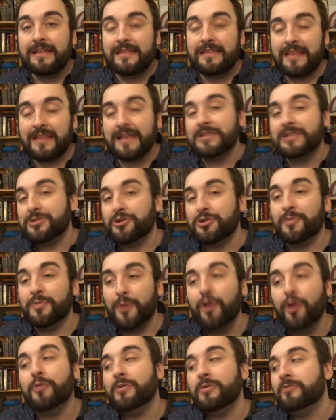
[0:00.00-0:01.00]
these sort of
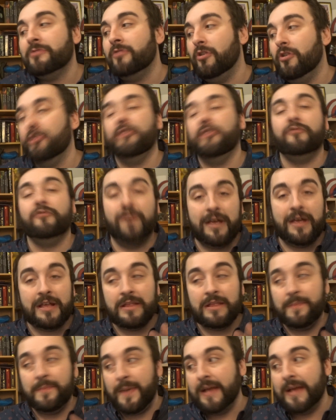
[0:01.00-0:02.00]
Pokemon on a
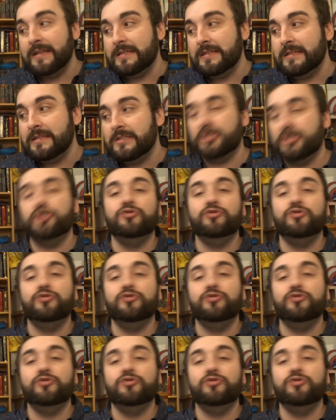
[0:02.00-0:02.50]
regular basis.